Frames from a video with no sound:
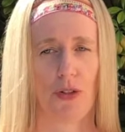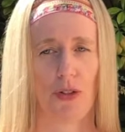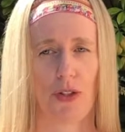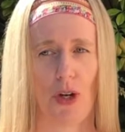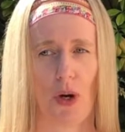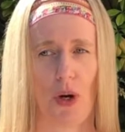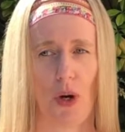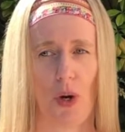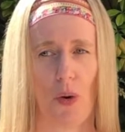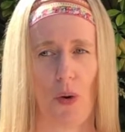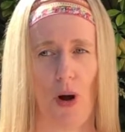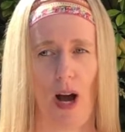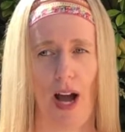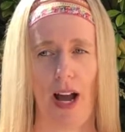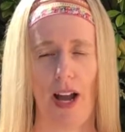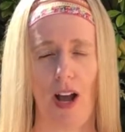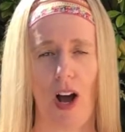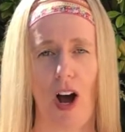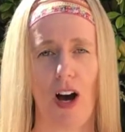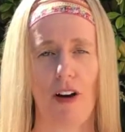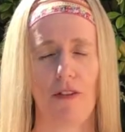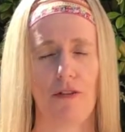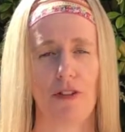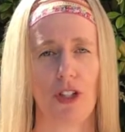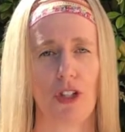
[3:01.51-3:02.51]
So I
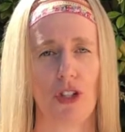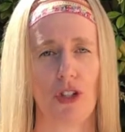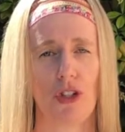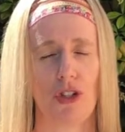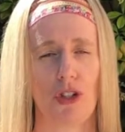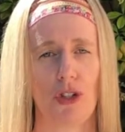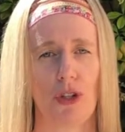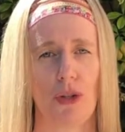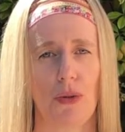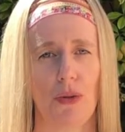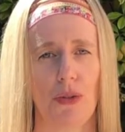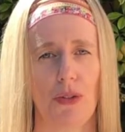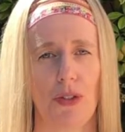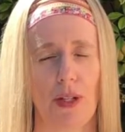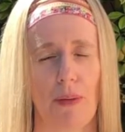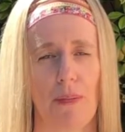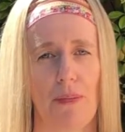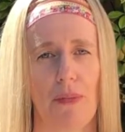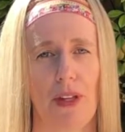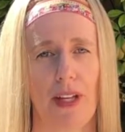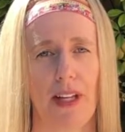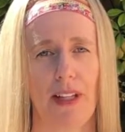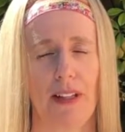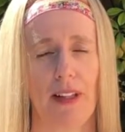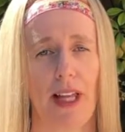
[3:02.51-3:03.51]
often choose
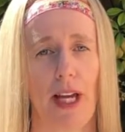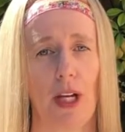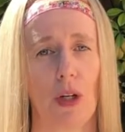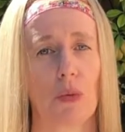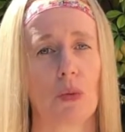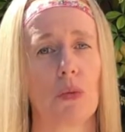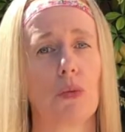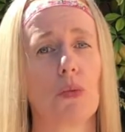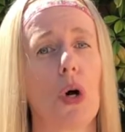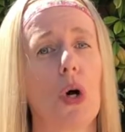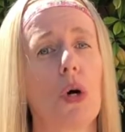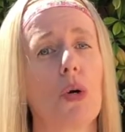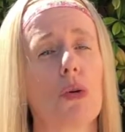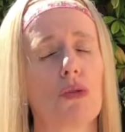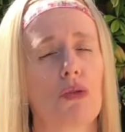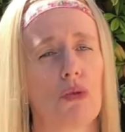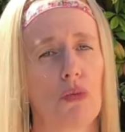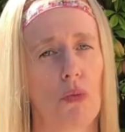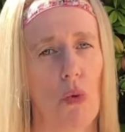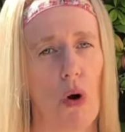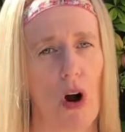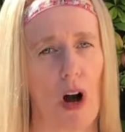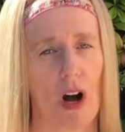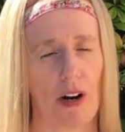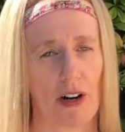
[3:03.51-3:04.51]
something like
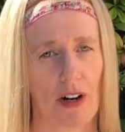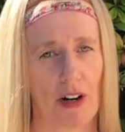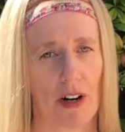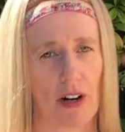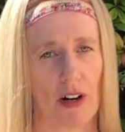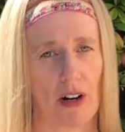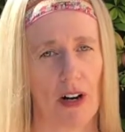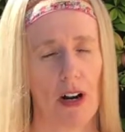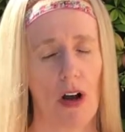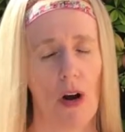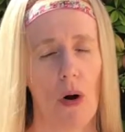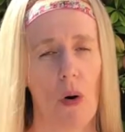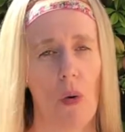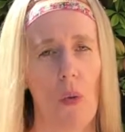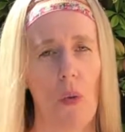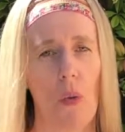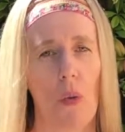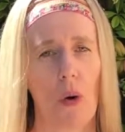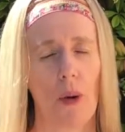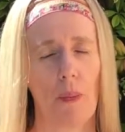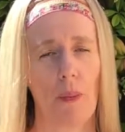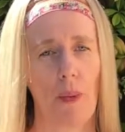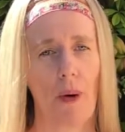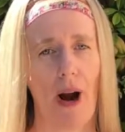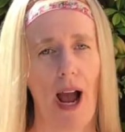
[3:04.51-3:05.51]
rose water
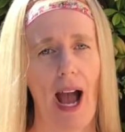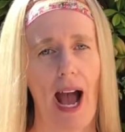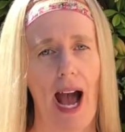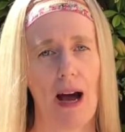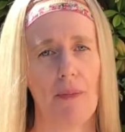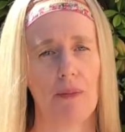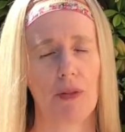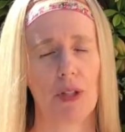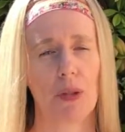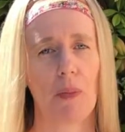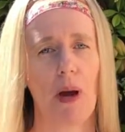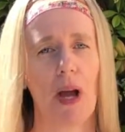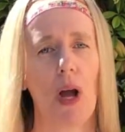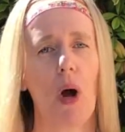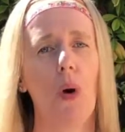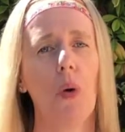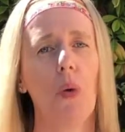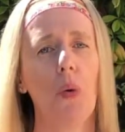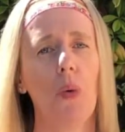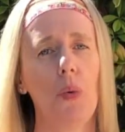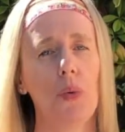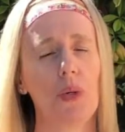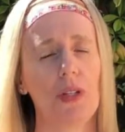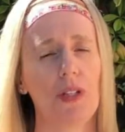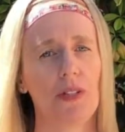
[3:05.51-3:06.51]
or perhaps my
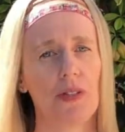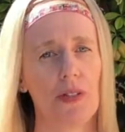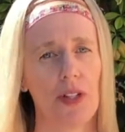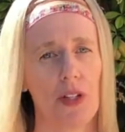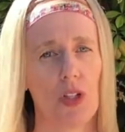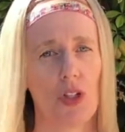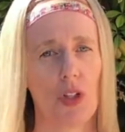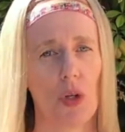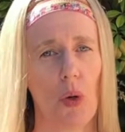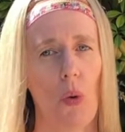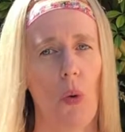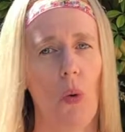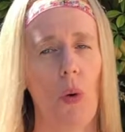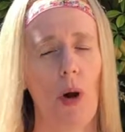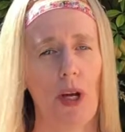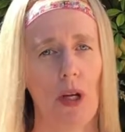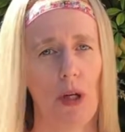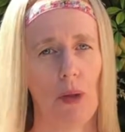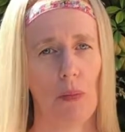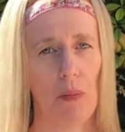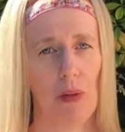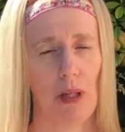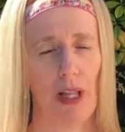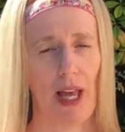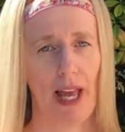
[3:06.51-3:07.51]
own essential
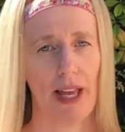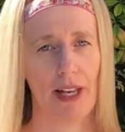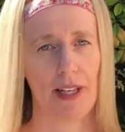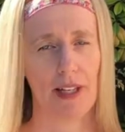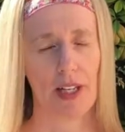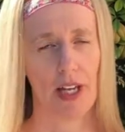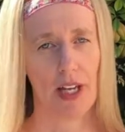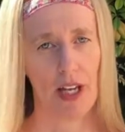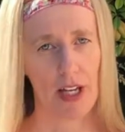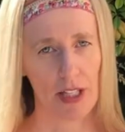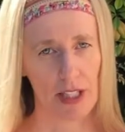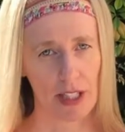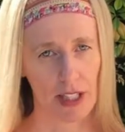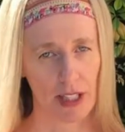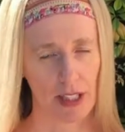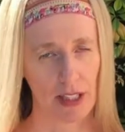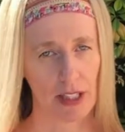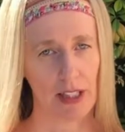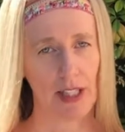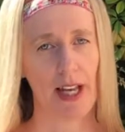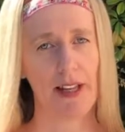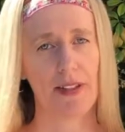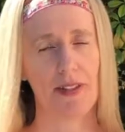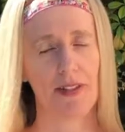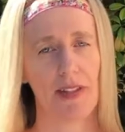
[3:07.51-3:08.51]
oil blend to
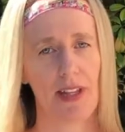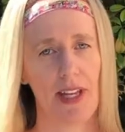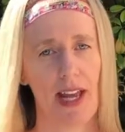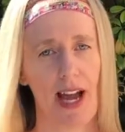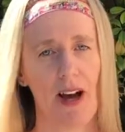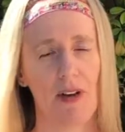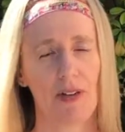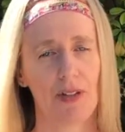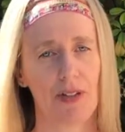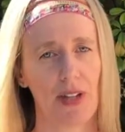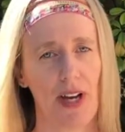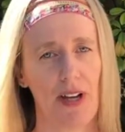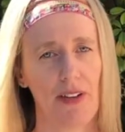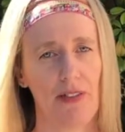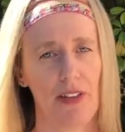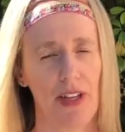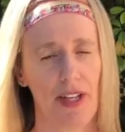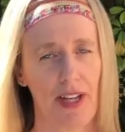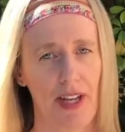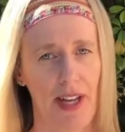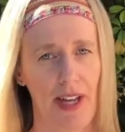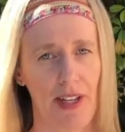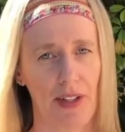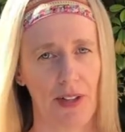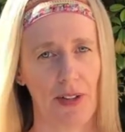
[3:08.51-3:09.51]
cleanse the outside of
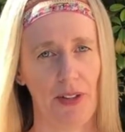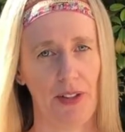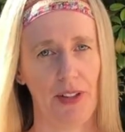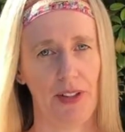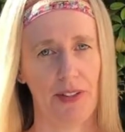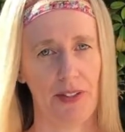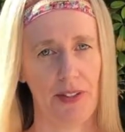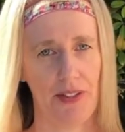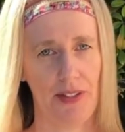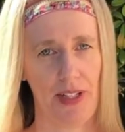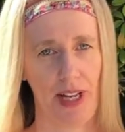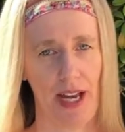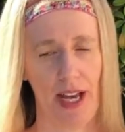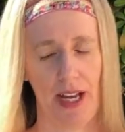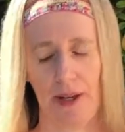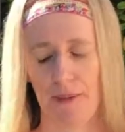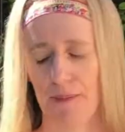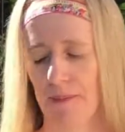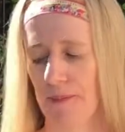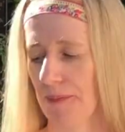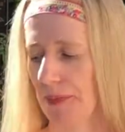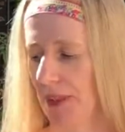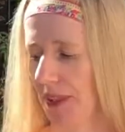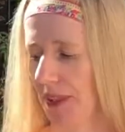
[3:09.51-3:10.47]
the candle instead.